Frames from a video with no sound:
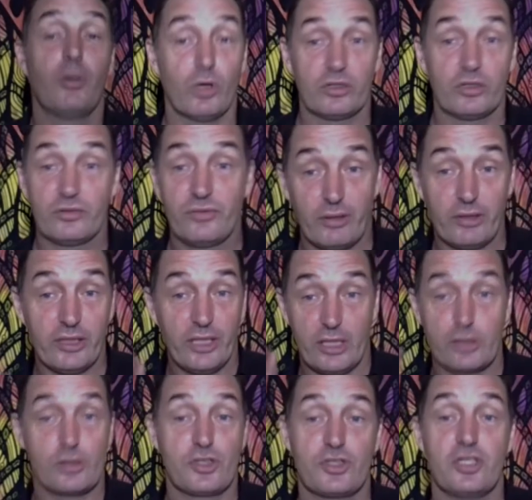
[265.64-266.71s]
But what's
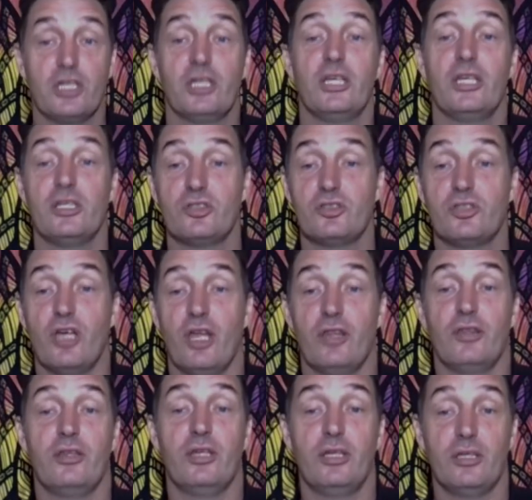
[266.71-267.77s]
very interesting is
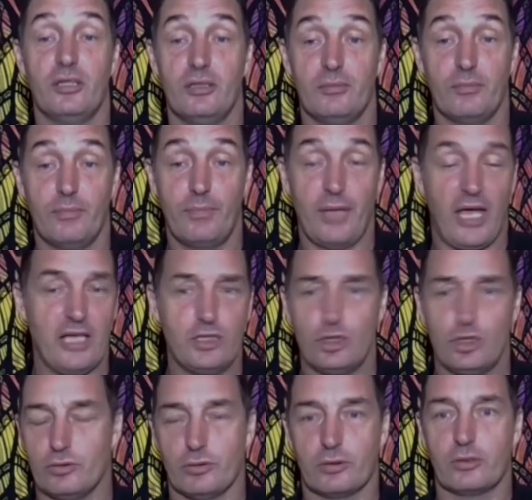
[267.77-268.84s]
that the
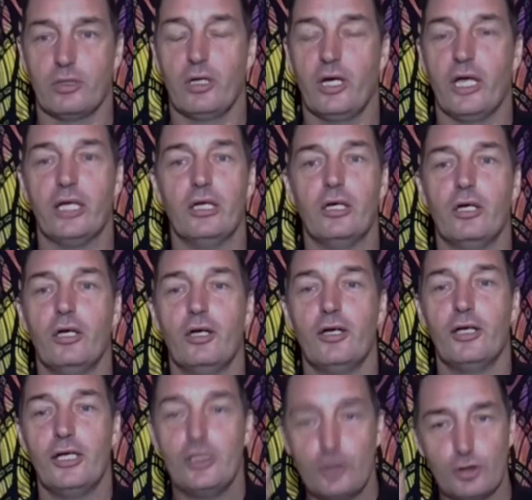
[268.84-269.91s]
patient or client
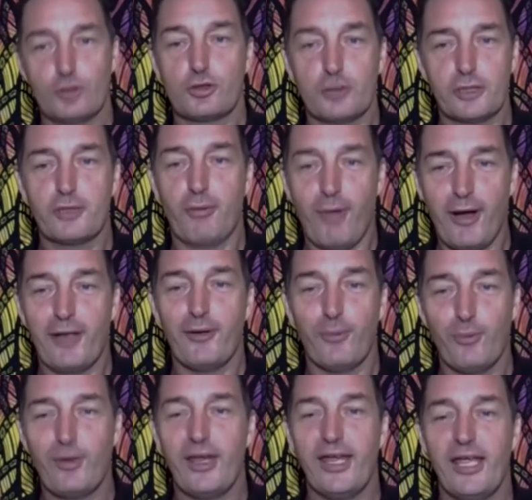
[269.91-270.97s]
is usually quite
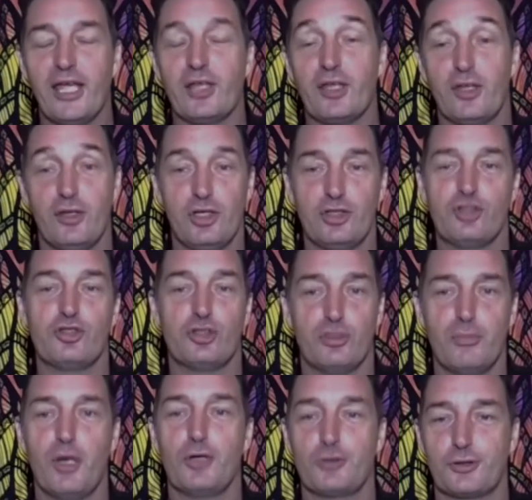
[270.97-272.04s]
aware that this is
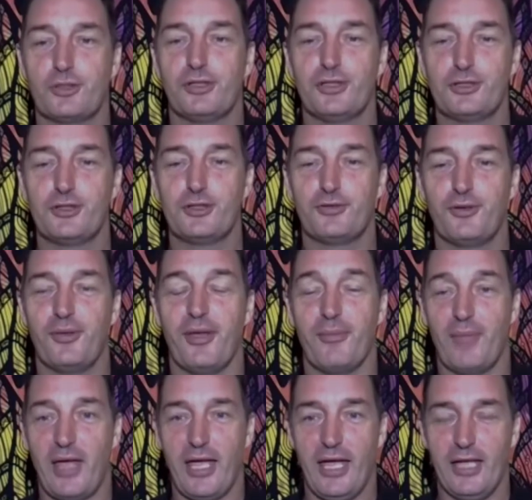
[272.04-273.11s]
an emotional issue for
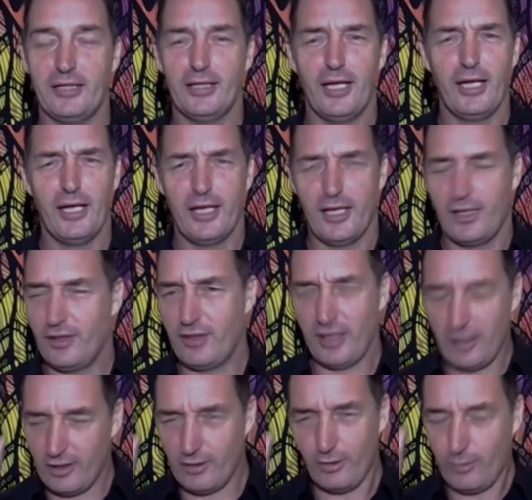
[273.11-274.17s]
them. And
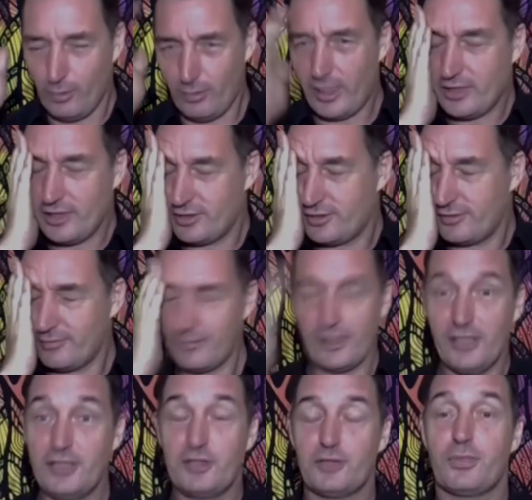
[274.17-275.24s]
they're always
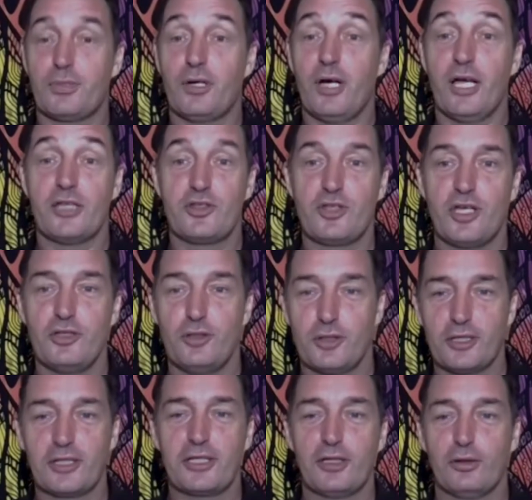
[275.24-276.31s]
really surprised that
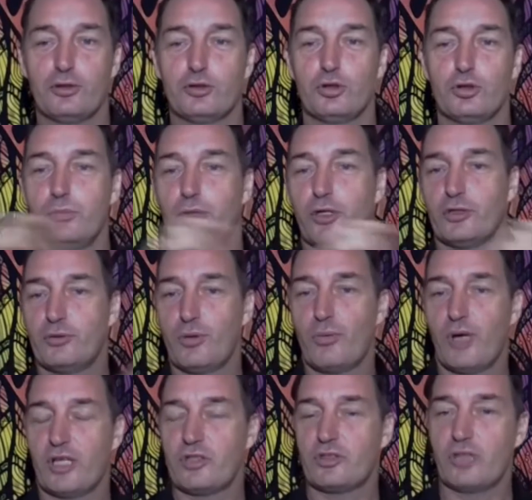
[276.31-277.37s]
you can kill two birds
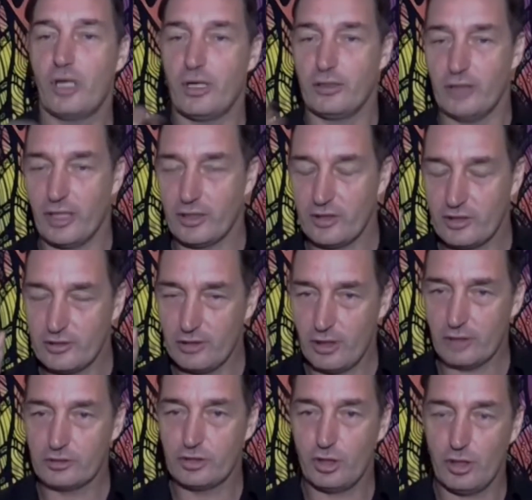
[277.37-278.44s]
with one stone. Like this
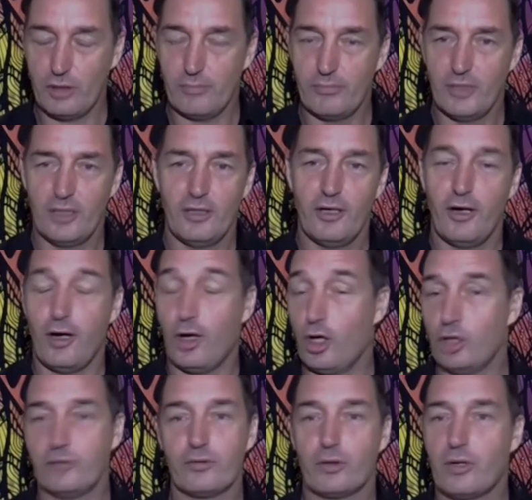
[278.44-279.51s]
long-term
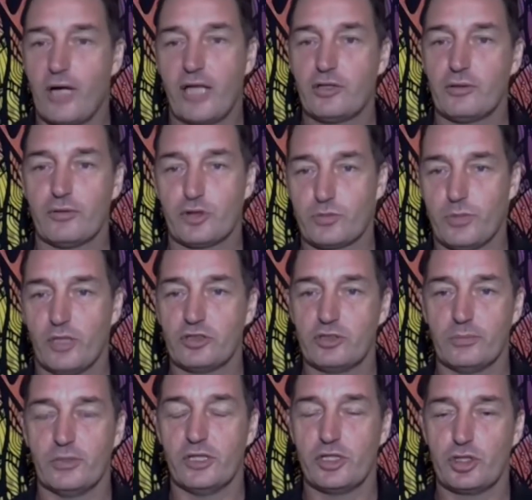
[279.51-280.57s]
over or under
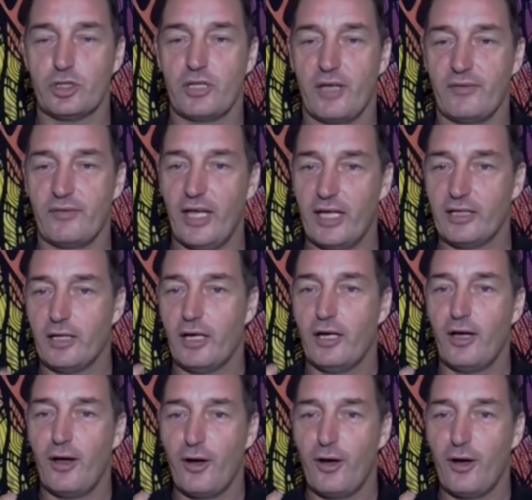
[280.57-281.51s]
responsible issue that